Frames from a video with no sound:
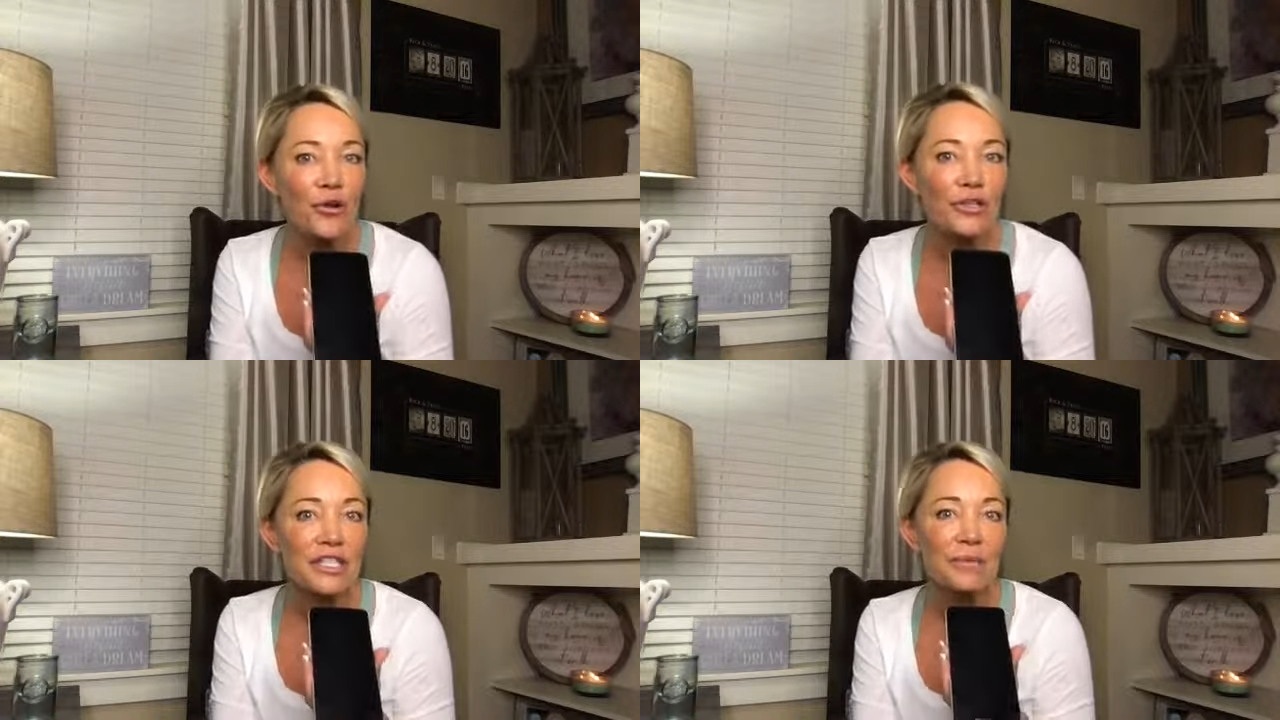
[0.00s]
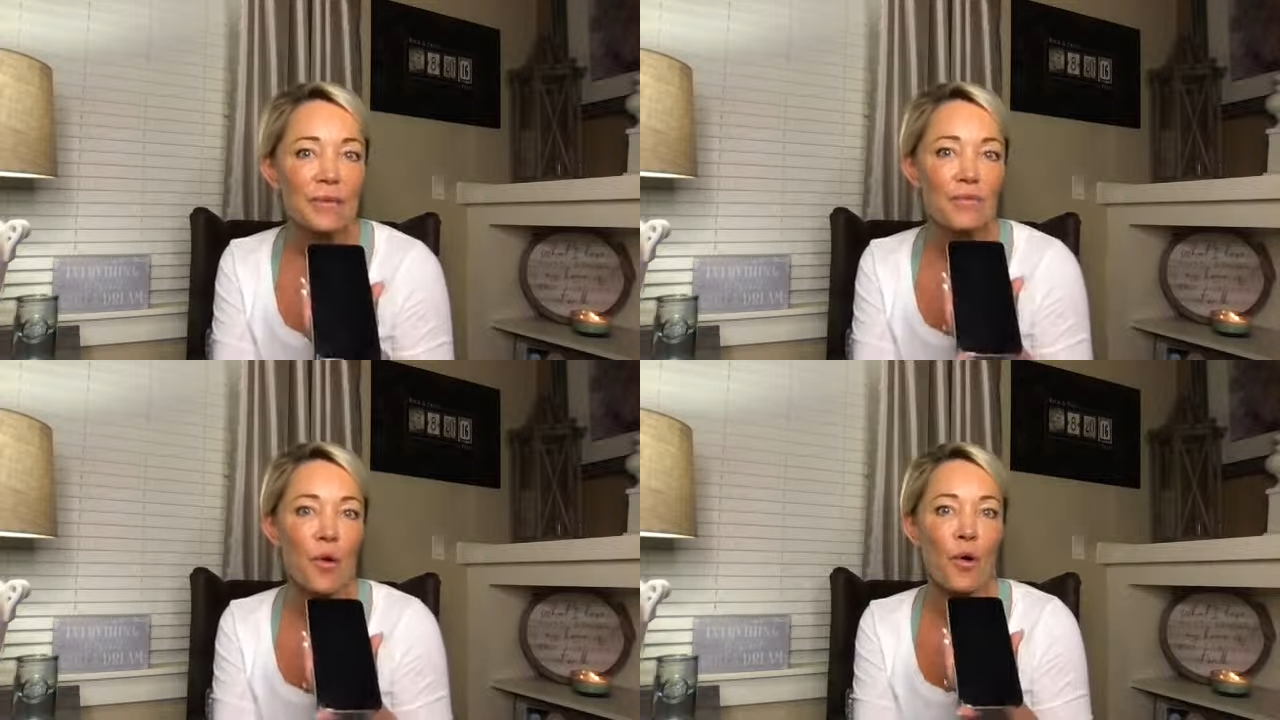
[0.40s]
you a little
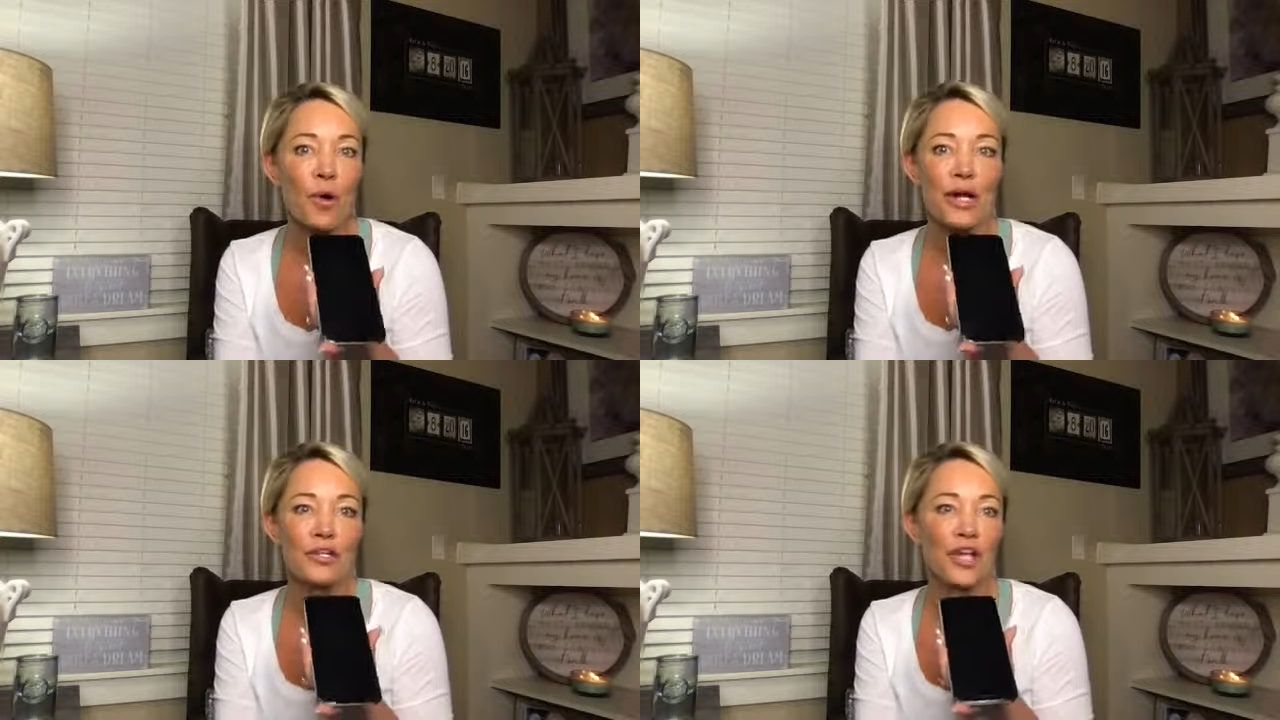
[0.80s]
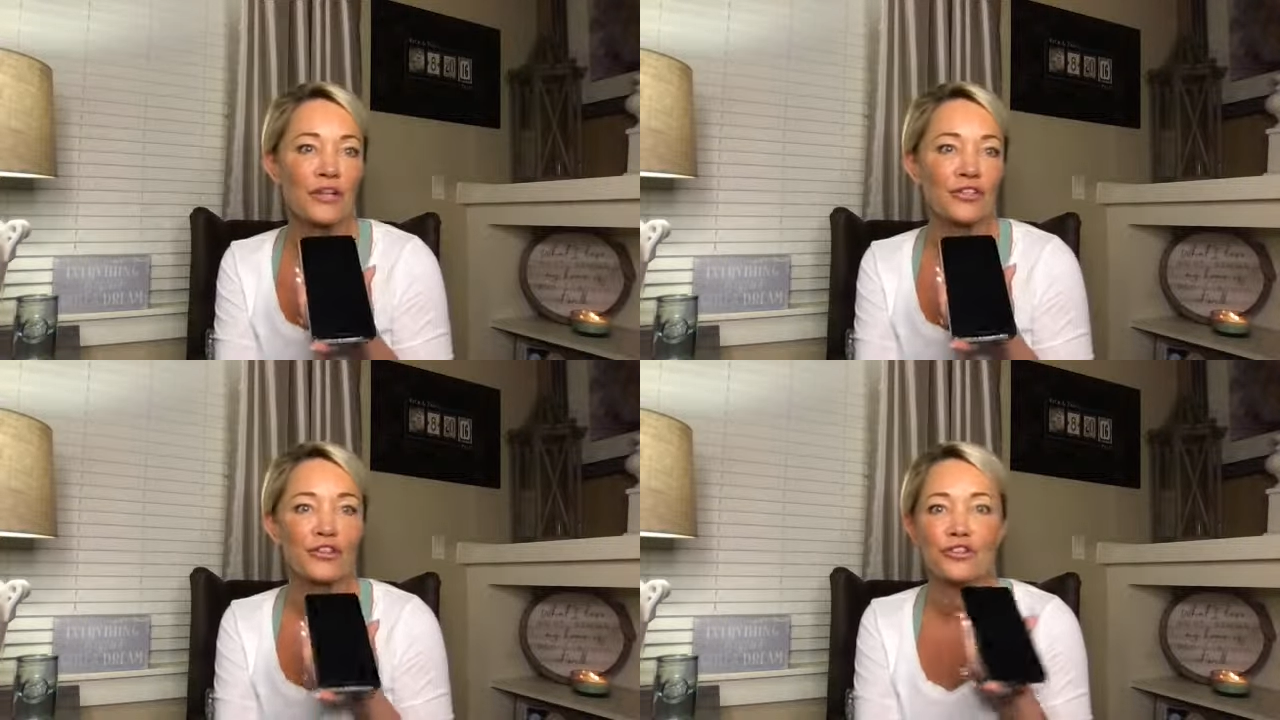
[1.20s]
bit more
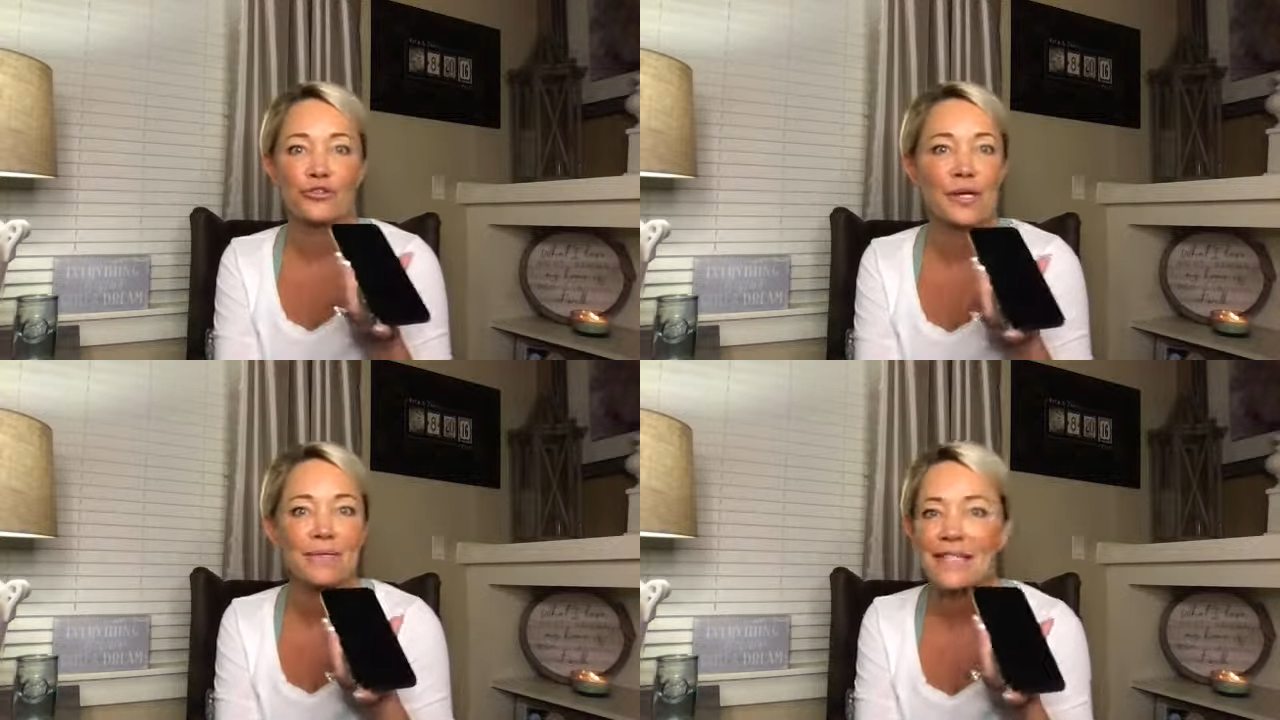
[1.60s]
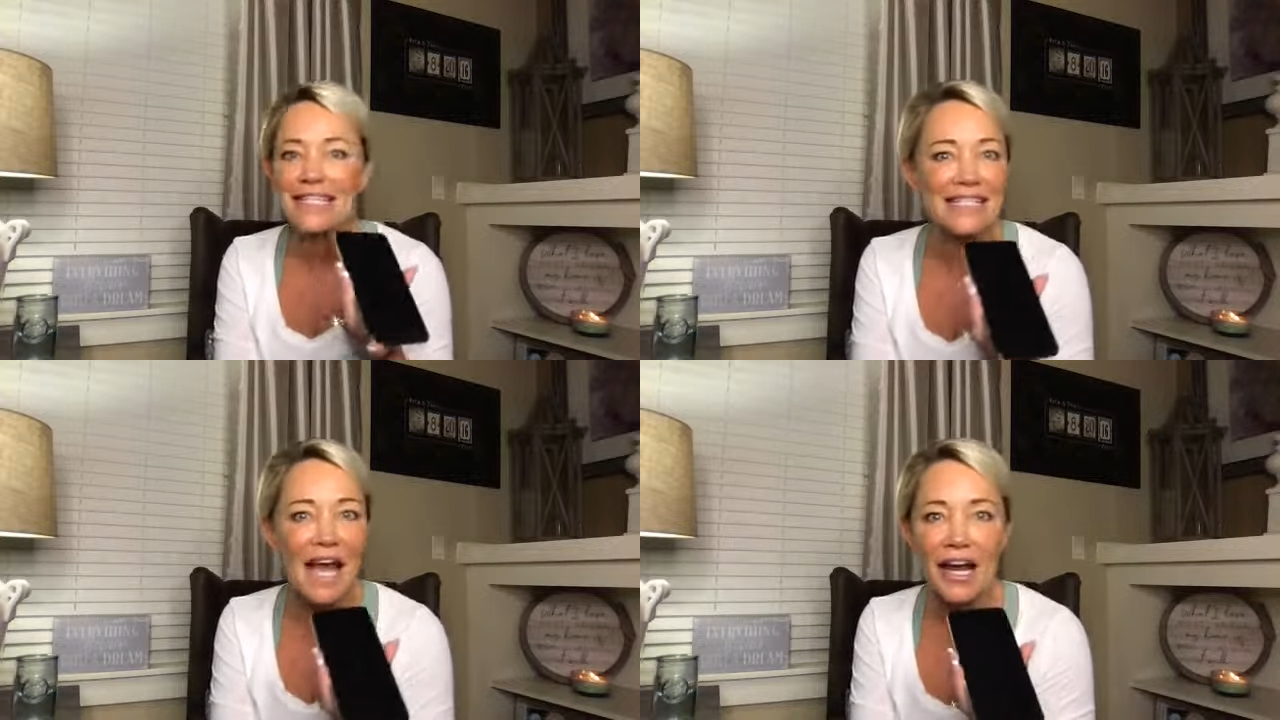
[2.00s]
and your dreams and
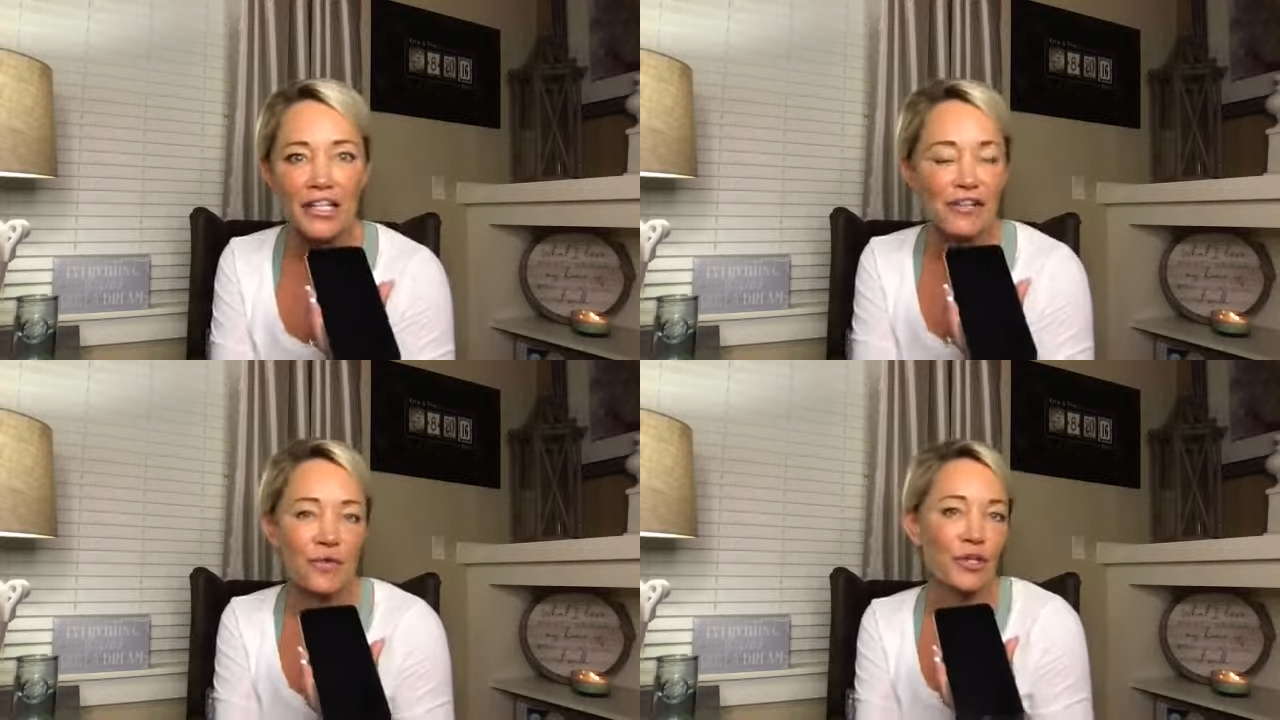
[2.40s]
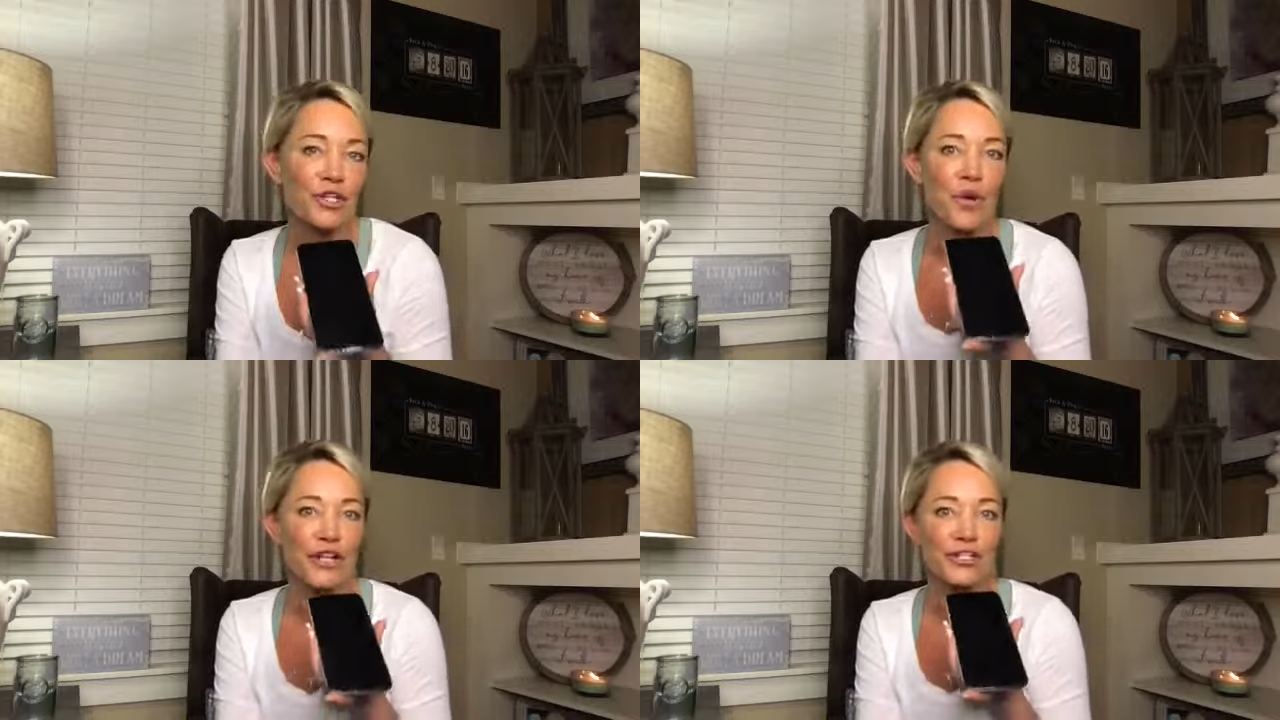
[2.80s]
desires of what
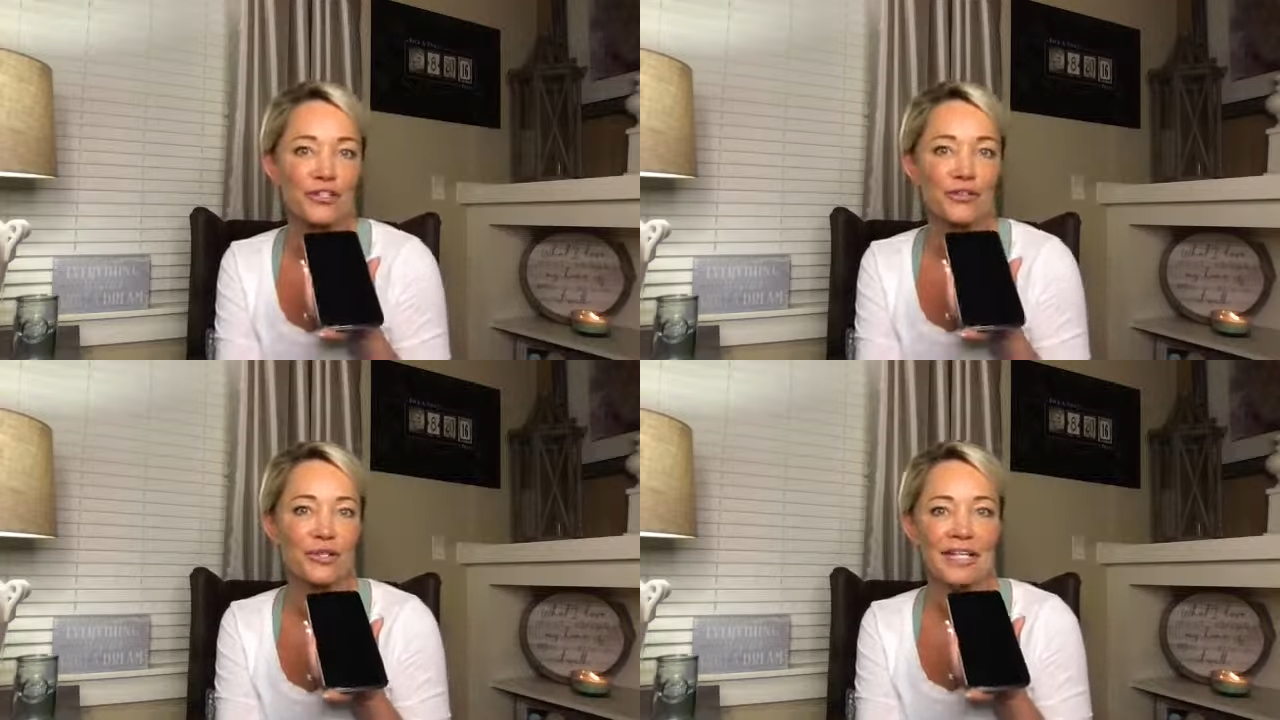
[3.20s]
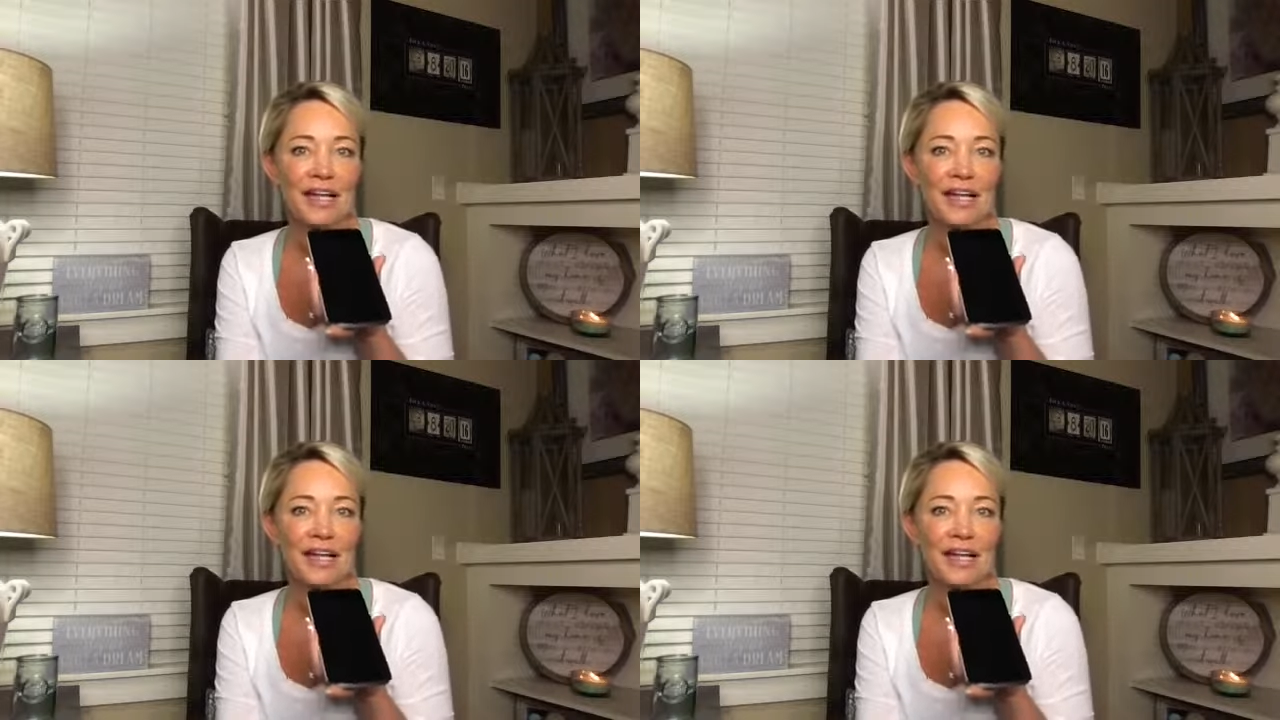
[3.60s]
you want to do